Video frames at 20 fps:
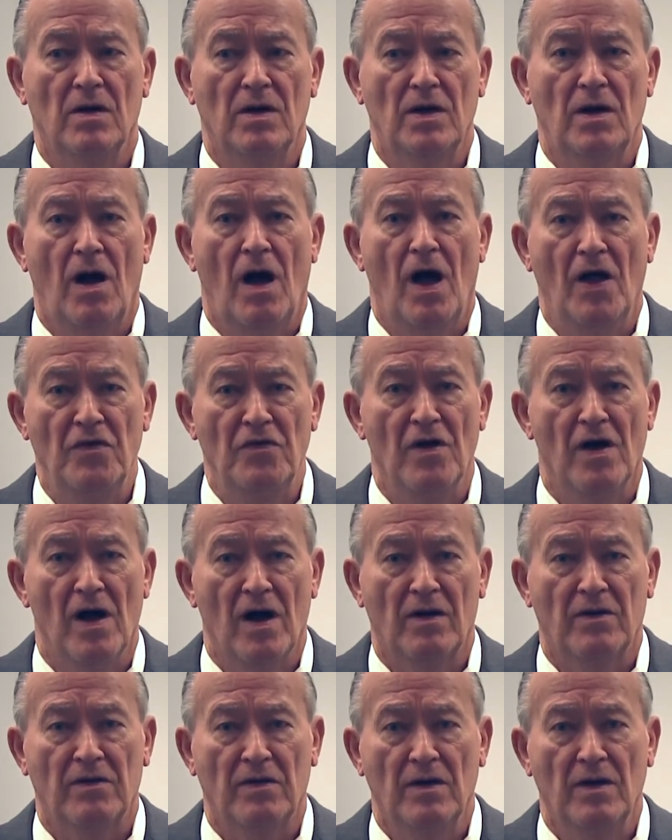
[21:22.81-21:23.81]

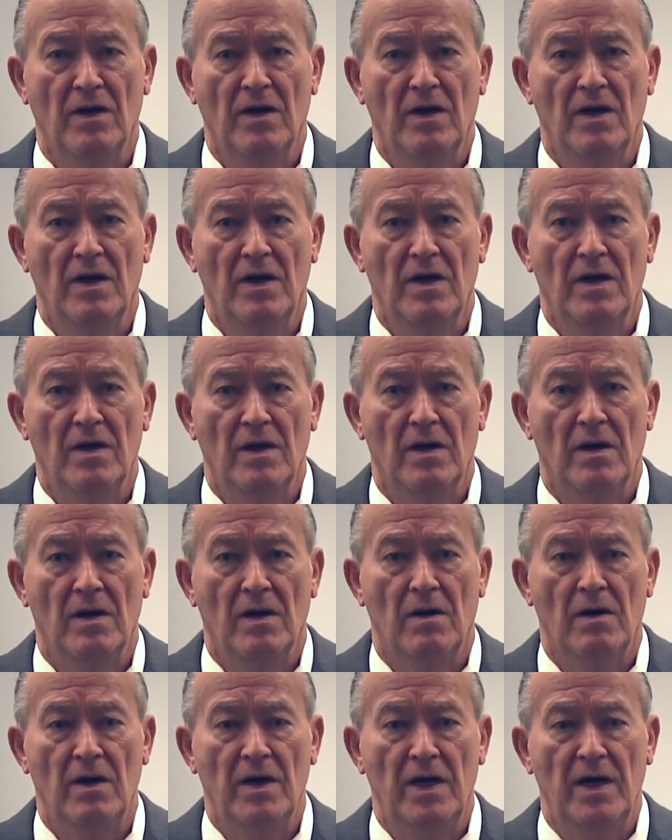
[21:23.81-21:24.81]
conduct
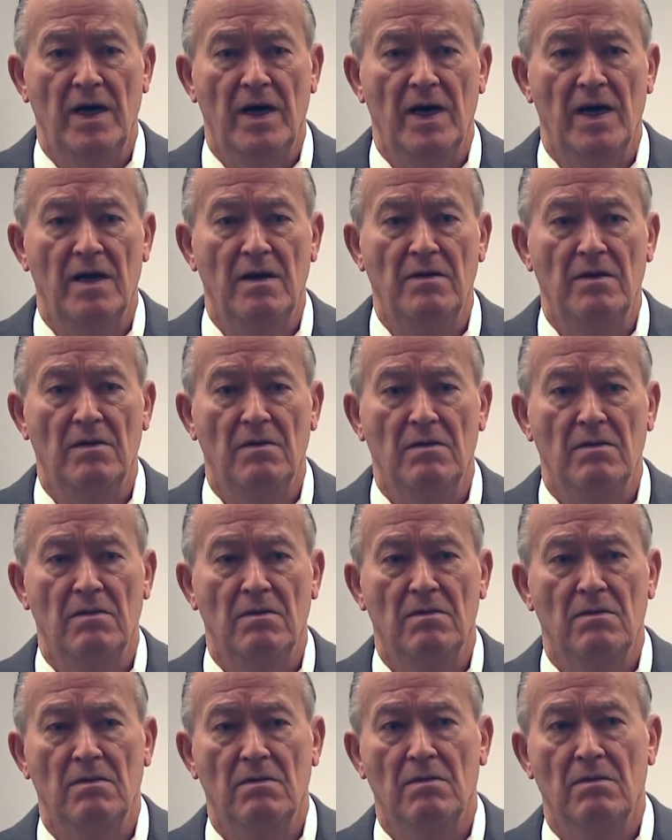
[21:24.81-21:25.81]
in
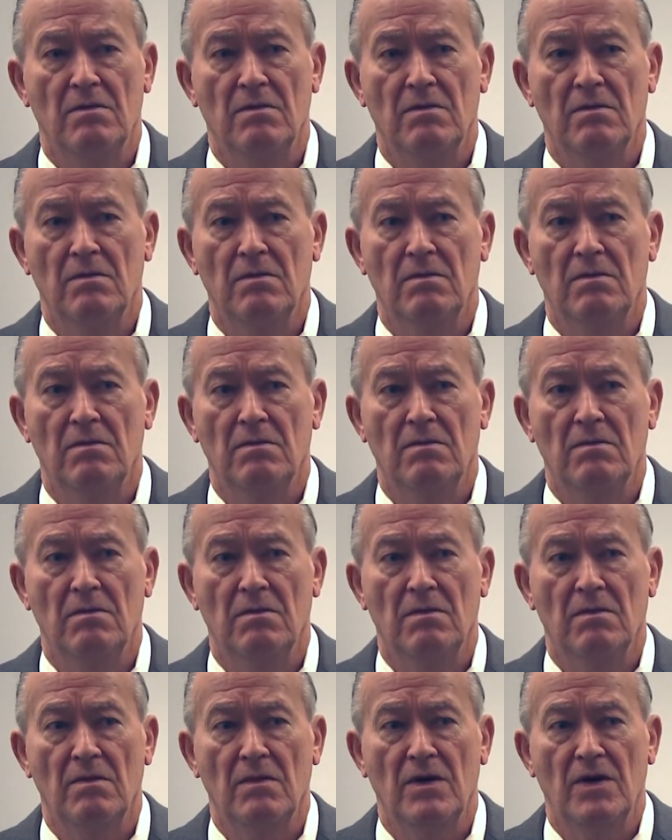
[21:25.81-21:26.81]

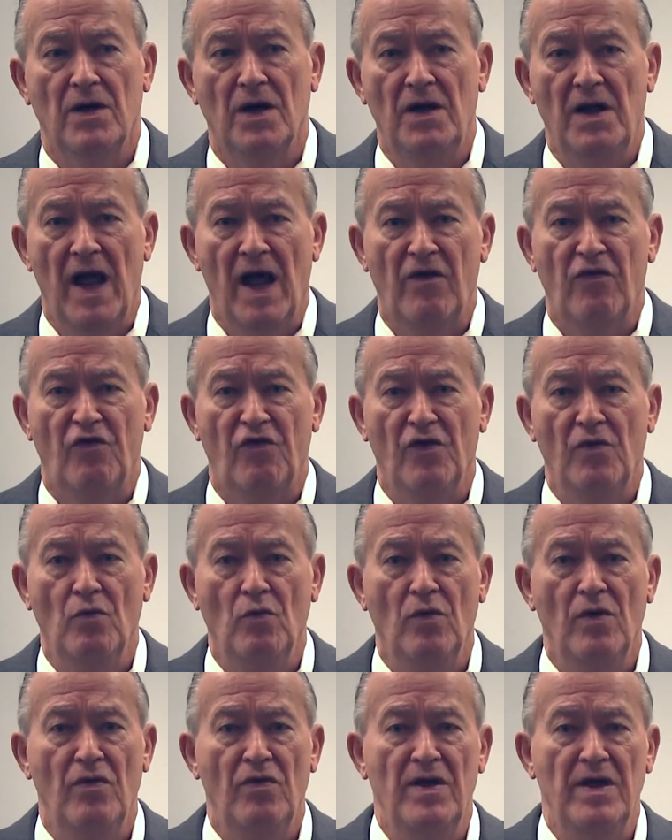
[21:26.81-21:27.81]

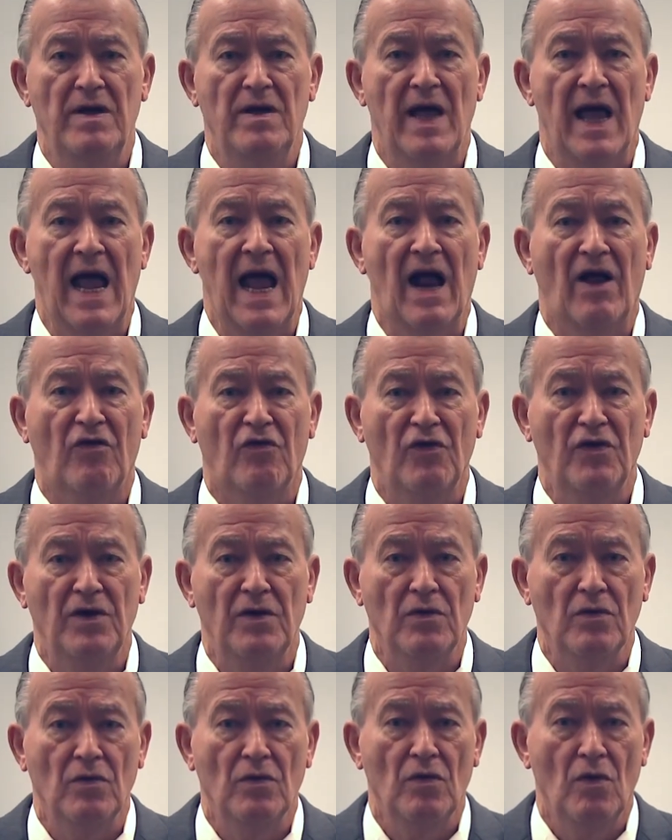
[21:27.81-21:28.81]
connection with the
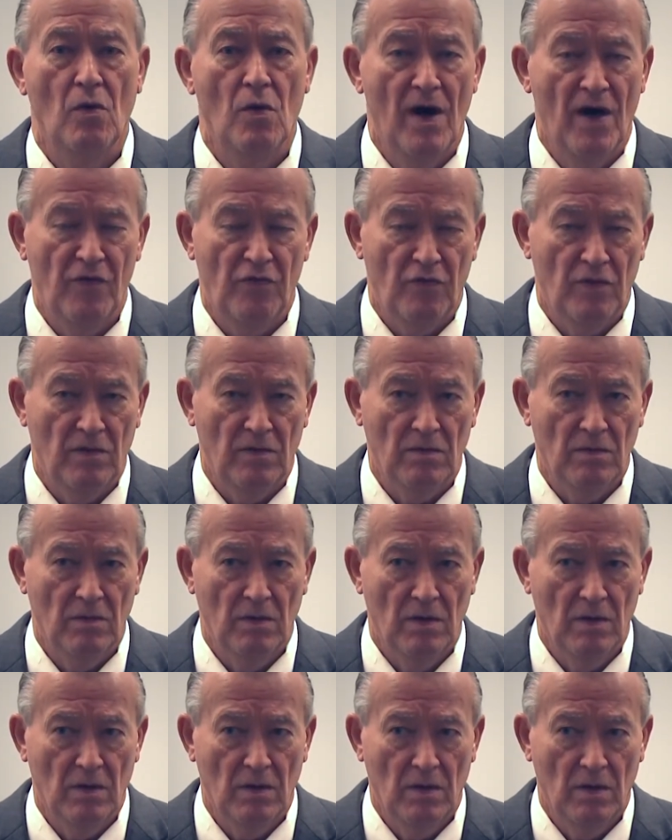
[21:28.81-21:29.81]
accident in question?
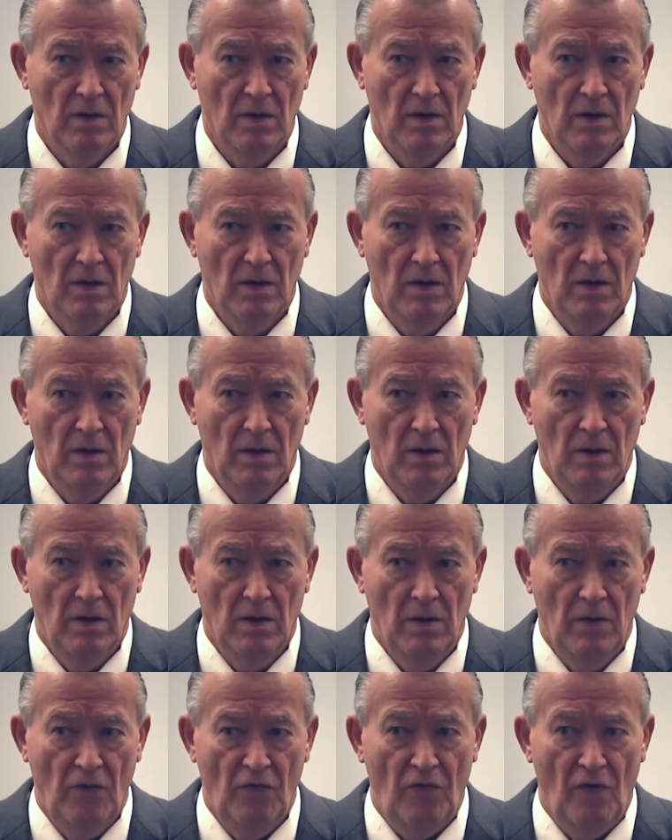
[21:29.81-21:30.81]

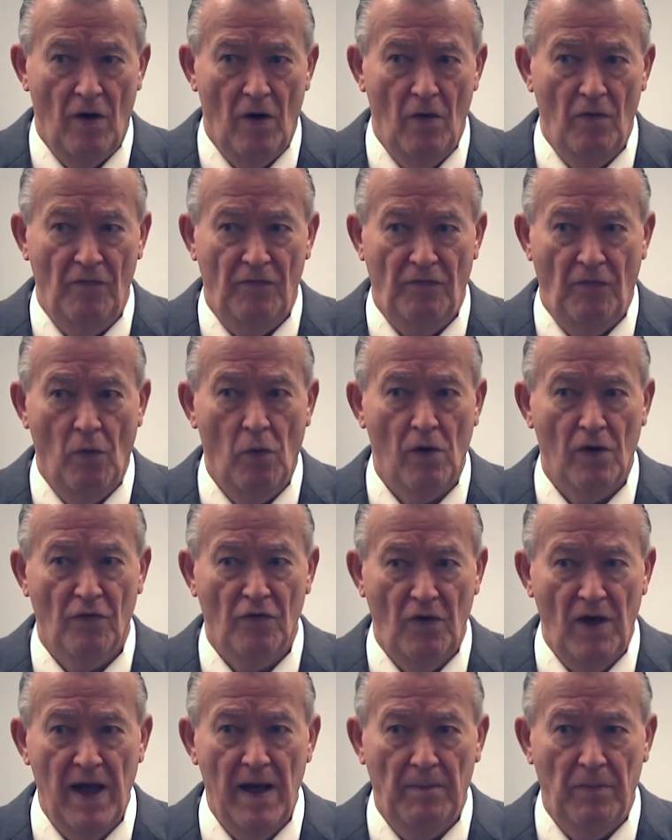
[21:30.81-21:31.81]
So, for
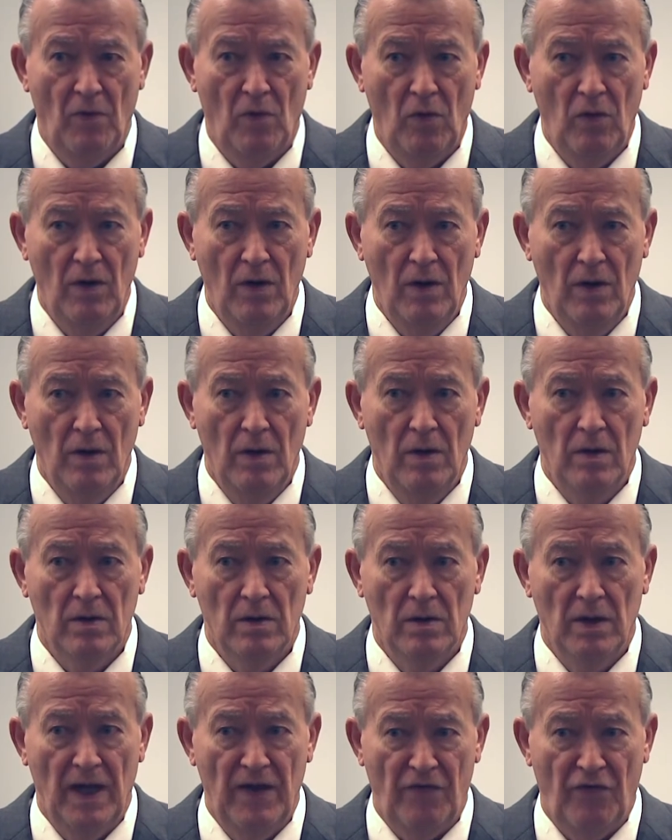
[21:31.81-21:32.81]
example,
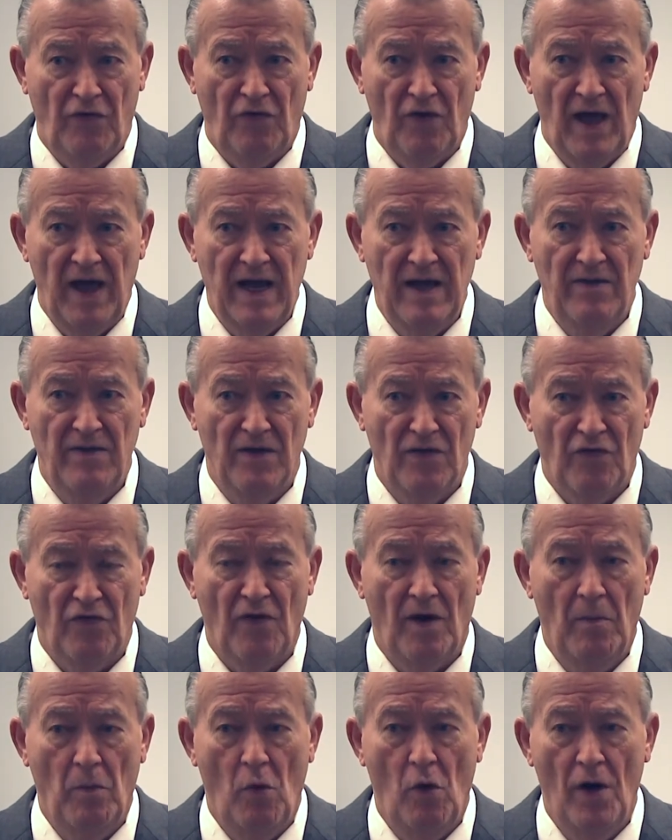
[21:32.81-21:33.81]
let's say that
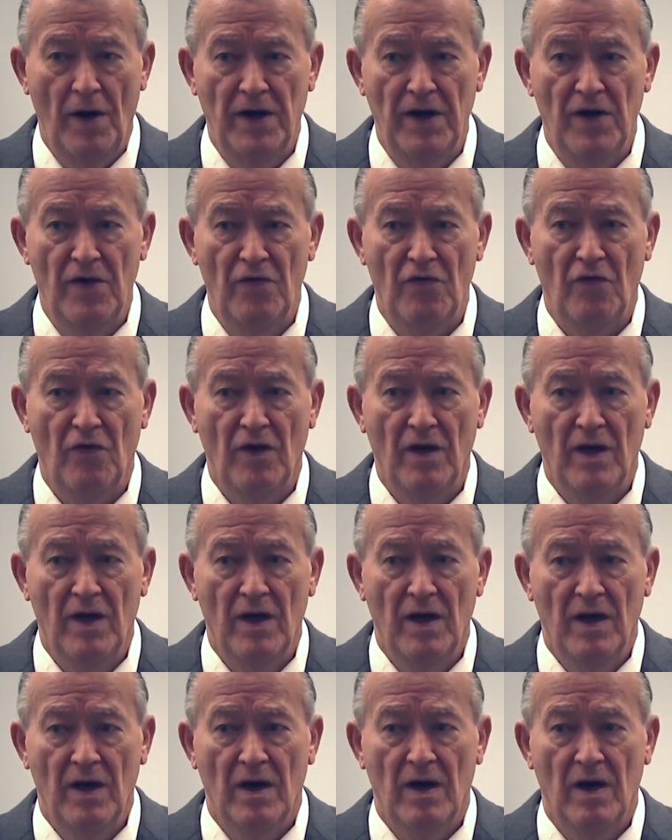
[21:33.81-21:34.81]
someone is
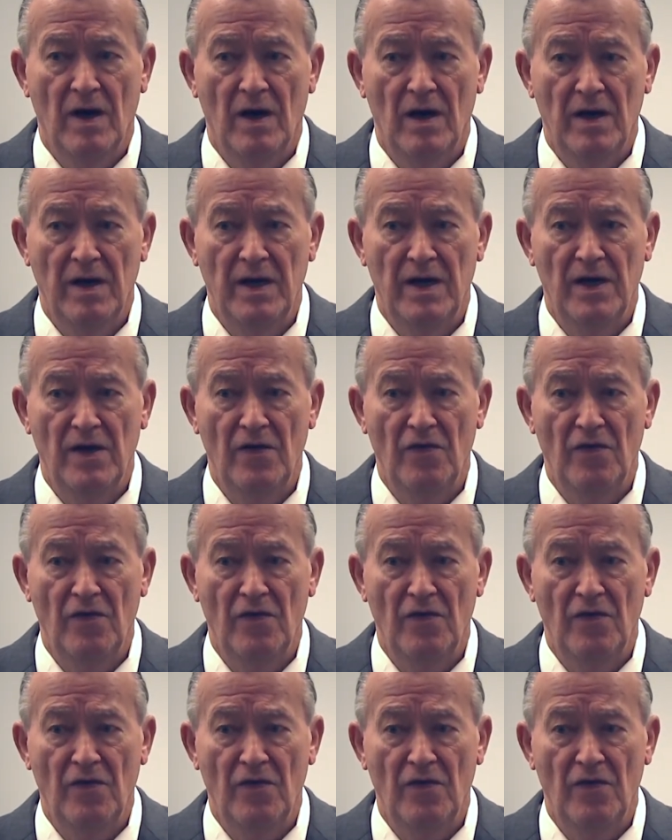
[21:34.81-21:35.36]
in